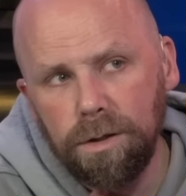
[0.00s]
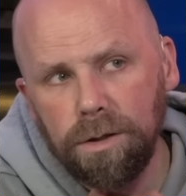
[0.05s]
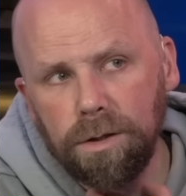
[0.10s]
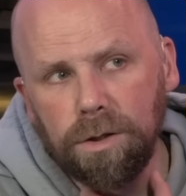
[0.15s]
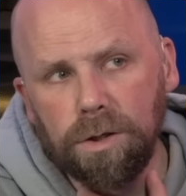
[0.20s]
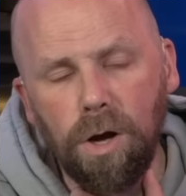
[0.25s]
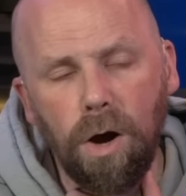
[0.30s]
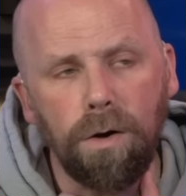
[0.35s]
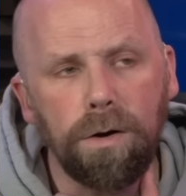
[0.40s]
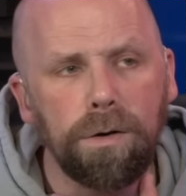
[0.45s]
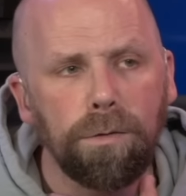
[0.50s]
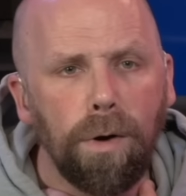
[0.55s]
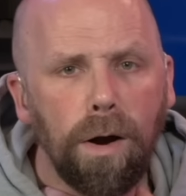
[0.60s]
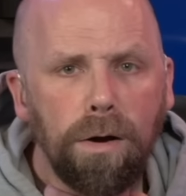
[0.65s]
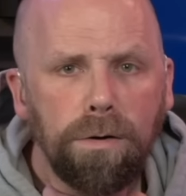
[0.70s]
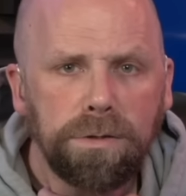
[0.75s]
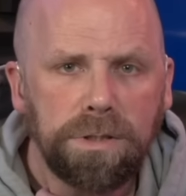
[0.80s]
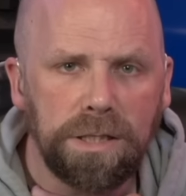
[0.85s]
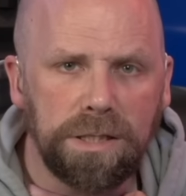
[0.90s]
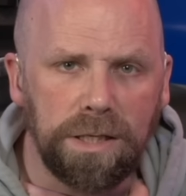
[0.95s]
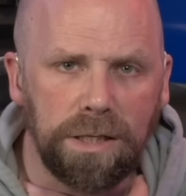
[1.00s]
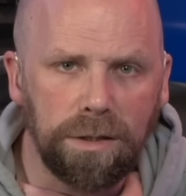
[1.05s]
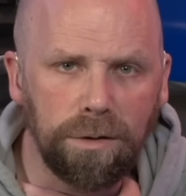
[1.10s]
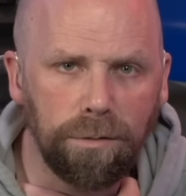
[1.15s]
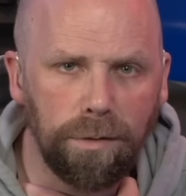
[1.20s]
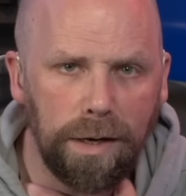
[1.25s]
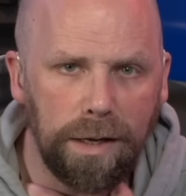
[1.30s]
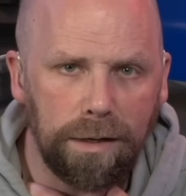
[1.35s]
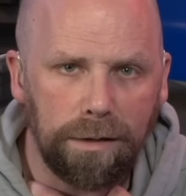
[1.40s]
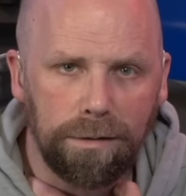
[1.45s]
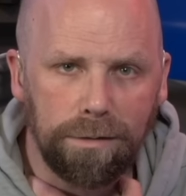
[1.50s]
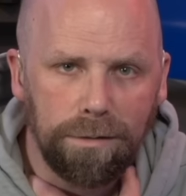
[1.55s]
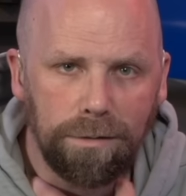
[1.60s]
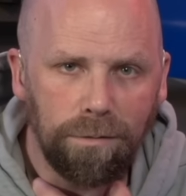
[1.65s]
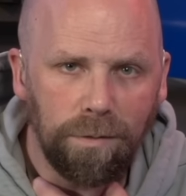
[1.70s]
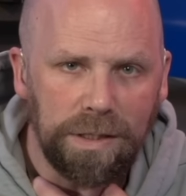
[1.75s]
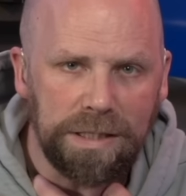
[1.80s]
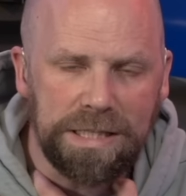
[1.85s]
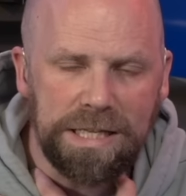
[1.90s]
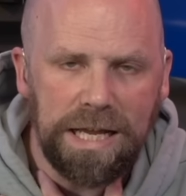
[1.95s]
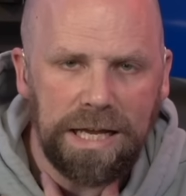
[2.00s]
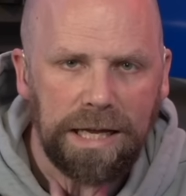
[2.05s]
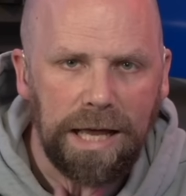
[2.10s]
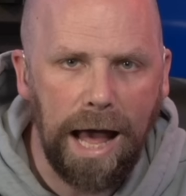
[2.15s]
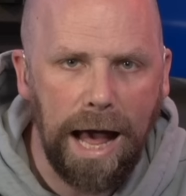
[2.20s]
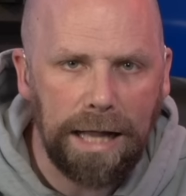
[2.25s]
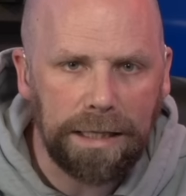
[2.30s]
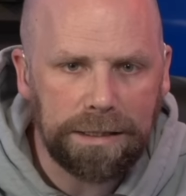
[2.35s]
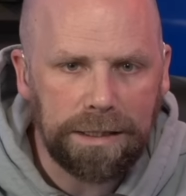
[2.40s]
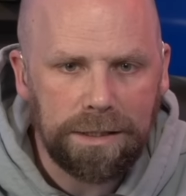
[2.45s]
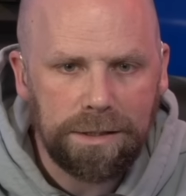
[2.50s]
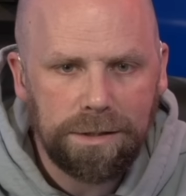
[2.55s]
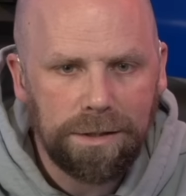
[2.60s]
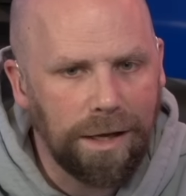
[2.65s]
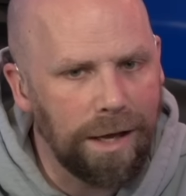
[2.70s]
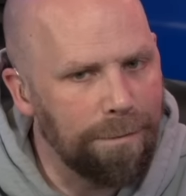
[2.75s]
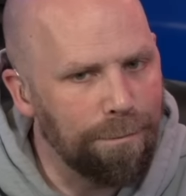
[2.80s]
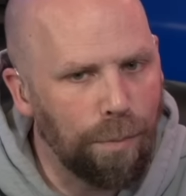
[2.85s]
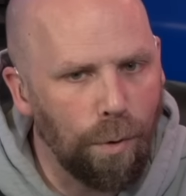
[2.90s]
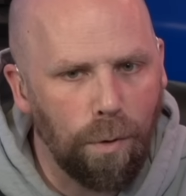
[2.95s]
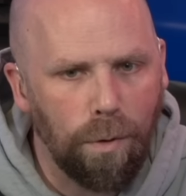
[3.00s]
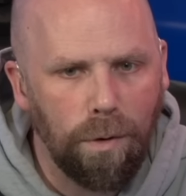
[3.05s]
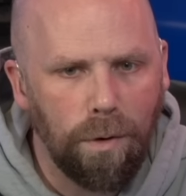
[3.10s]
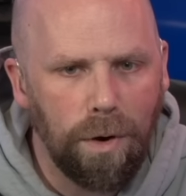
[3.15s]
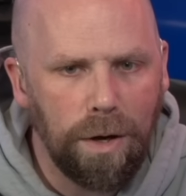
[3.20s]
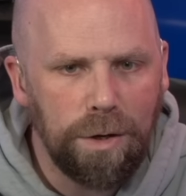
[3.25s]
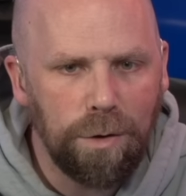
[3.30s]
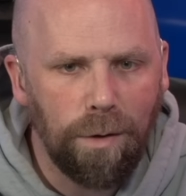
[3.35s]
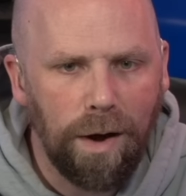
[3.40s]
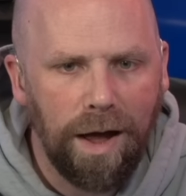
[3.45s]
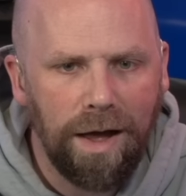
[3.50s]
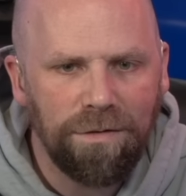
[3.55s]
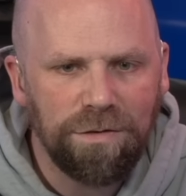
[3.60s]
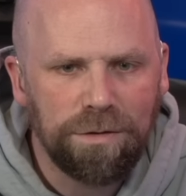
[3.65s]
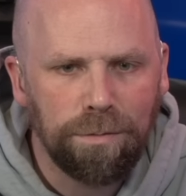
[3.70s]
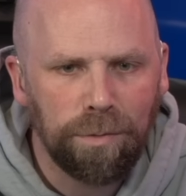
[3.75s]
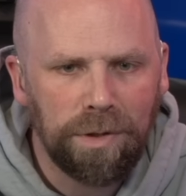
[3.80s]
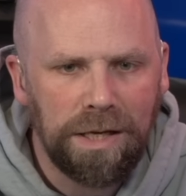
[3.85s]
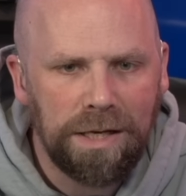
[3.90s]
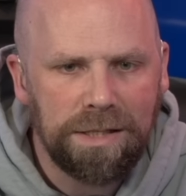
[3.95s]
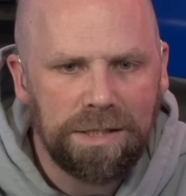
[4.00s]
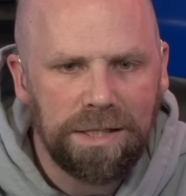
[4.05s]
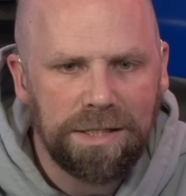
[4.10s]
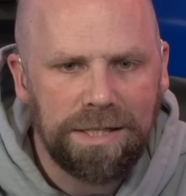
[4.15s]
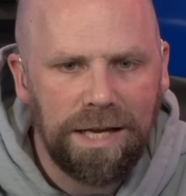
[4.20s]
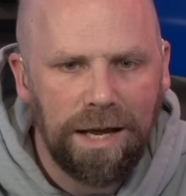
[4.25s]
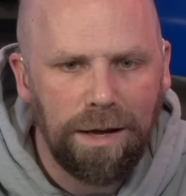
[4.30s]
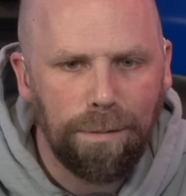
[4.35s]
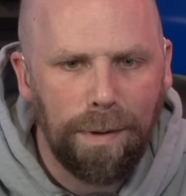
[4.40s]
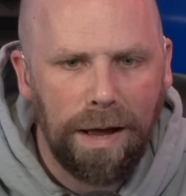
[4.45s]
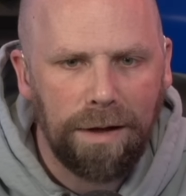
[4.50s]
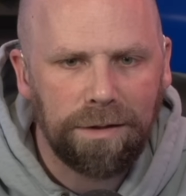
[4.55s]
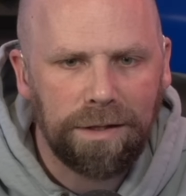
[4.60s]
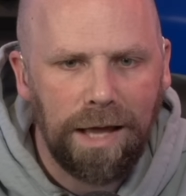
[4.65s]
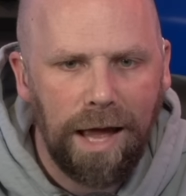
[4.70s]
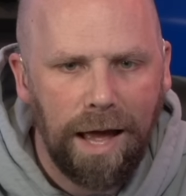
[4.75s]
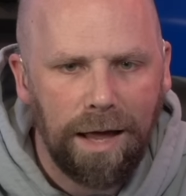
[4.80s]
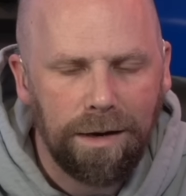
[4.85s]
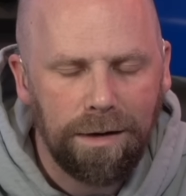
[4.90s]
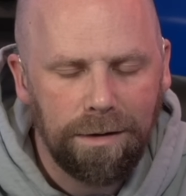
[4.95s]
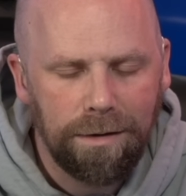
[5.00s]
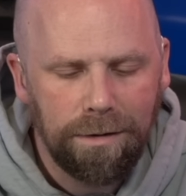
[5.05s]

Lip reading: Cody Rhodes is in the ring with Nick Aldis. And boy, do I have some things to say about that.